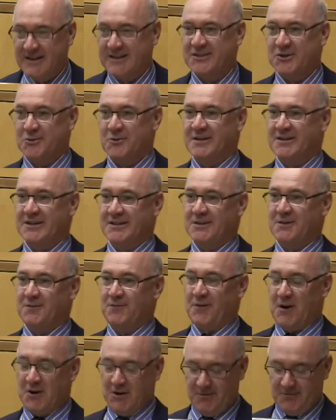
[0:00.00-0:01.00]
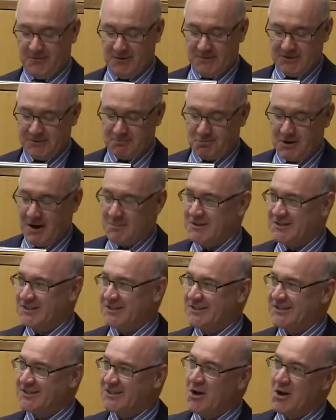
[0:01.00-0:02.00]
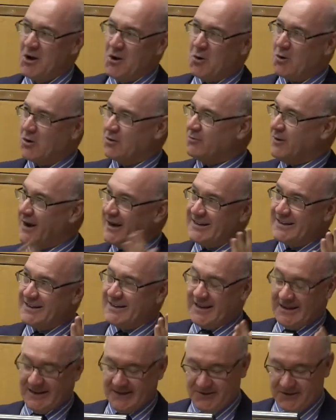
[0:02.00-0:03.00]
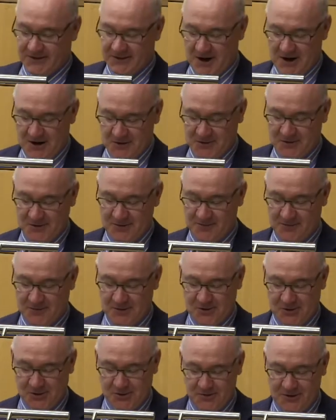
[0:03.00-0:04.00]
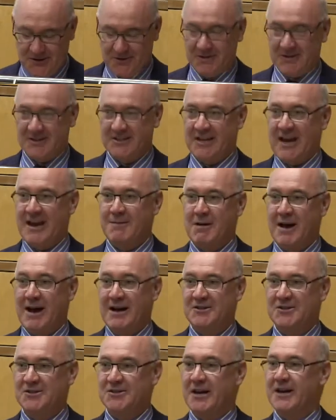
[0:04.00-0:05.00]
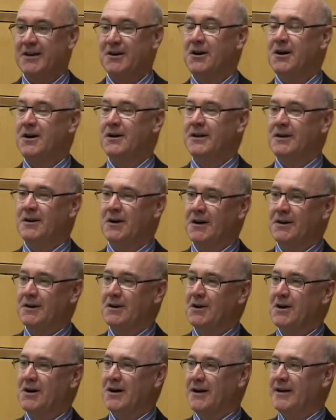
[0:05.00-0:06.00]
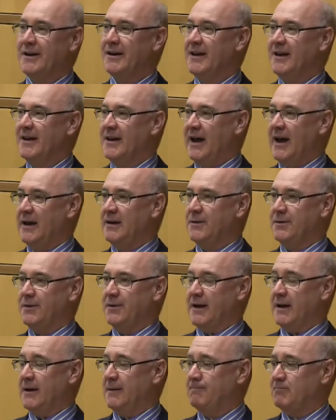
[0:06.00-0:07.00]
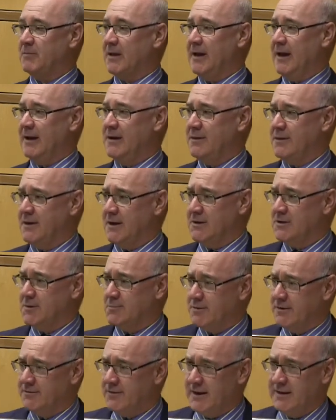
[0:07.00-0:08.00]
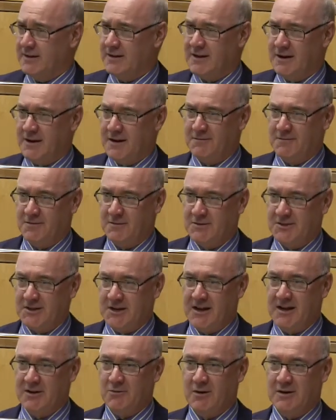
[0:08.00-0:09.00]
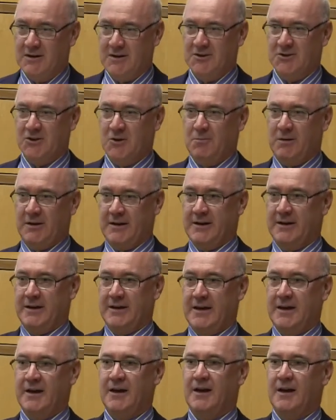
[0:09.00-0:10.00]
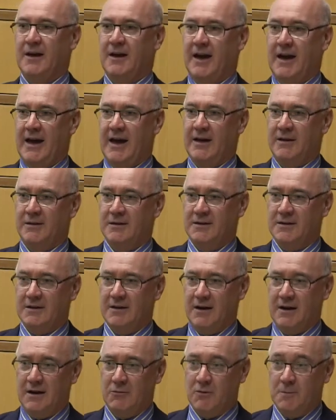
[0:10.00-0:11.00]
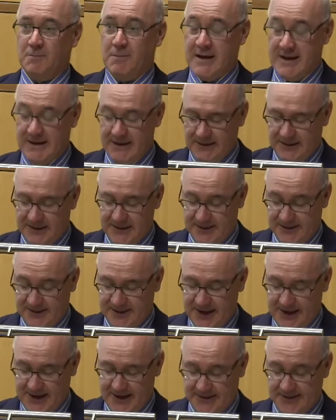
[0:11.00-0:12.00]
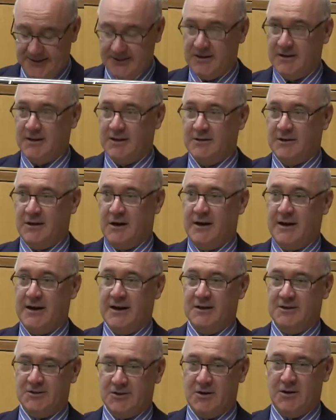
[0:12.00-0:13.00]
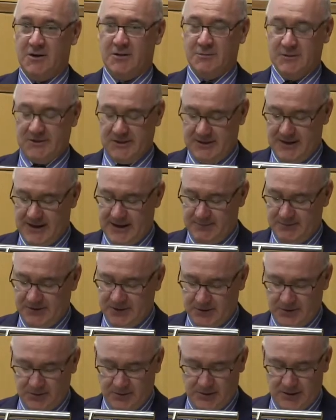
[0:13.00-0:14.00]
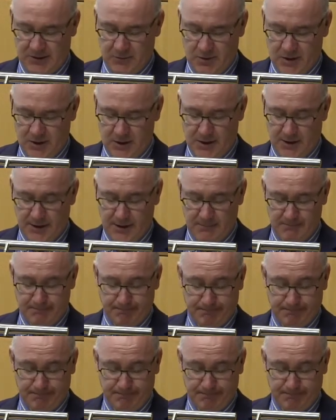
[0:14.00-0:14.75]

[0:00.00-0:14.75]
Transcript: this, or it doesn't follow from his premises, or read in light of the doctrine of virtue, there are escape hatches, and on and on and on. Anything to prevent Kant from saying what he so plainly and repeatedly says. Lying is always and absolutely wrong.